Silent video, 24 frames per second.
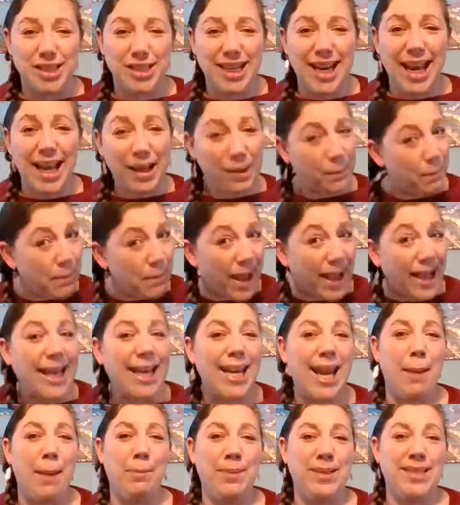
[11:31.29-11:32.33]
like make
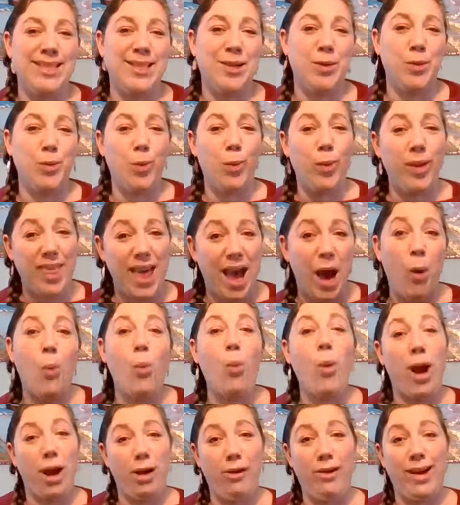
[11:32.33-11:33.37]
an episode without
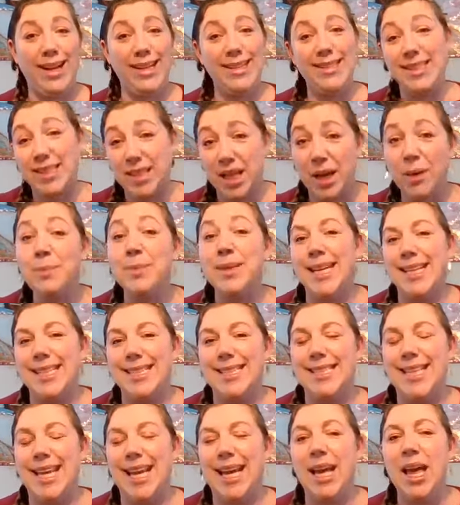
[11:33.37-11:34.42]
wearing some
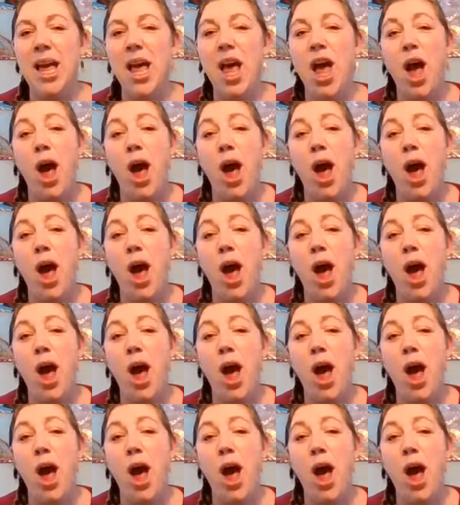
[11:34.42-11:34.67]
knitting.